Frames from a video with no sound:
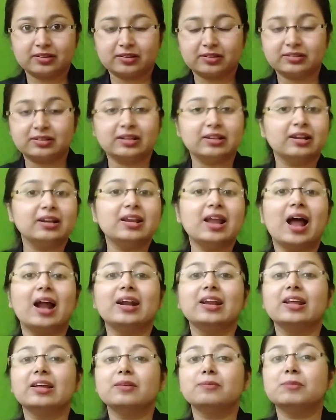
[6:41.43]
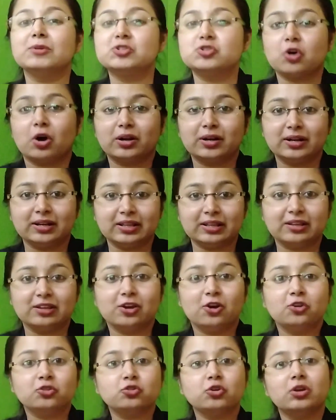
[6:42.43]
they didn't had majority,
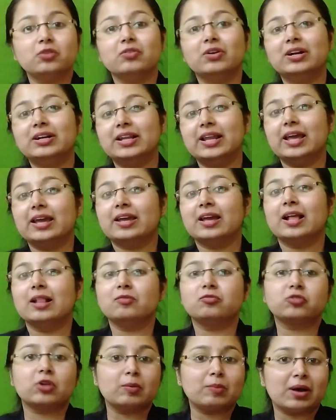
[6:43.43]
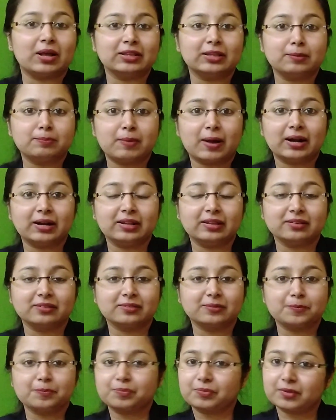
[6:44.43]
so it will take help from other
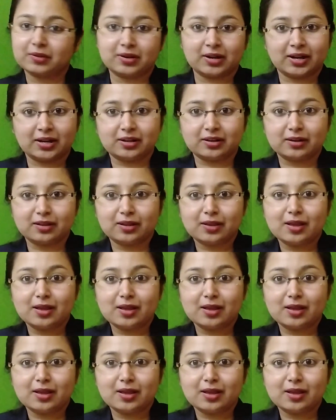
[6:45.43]
parties, right?